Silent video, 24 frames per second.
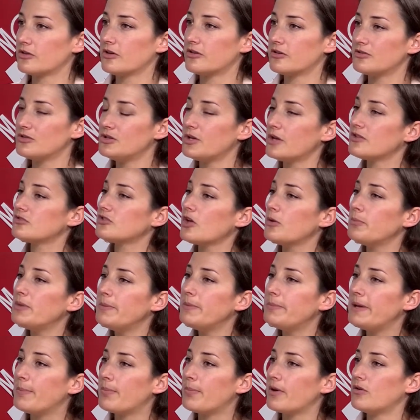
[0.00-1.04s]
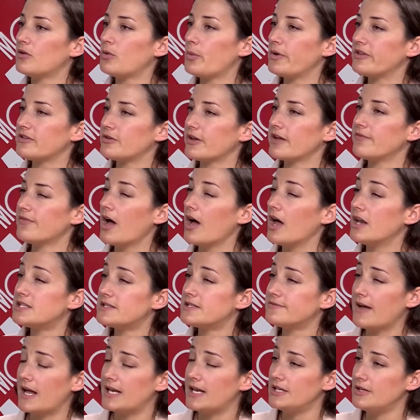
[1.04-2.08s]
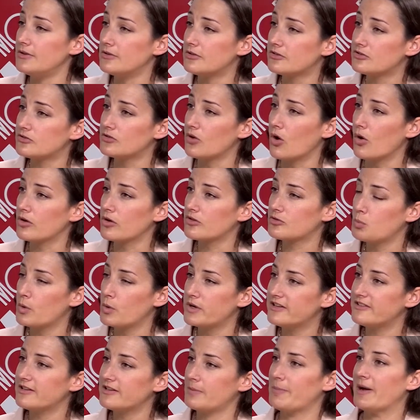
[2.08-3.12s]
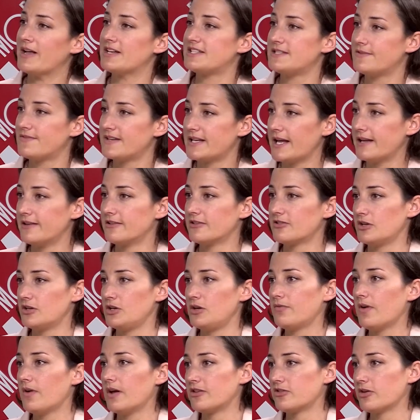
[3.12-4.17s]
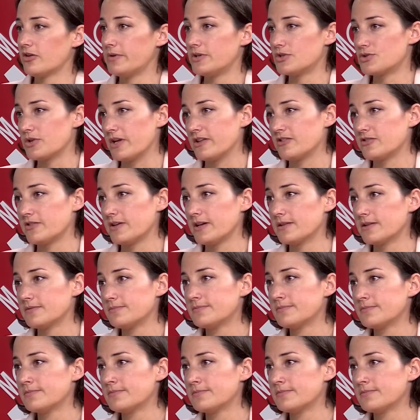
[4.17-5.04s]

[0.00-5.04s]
Because, you know, so many people are always looking for undervalued stocks. What is it about dividends that you find so interesting?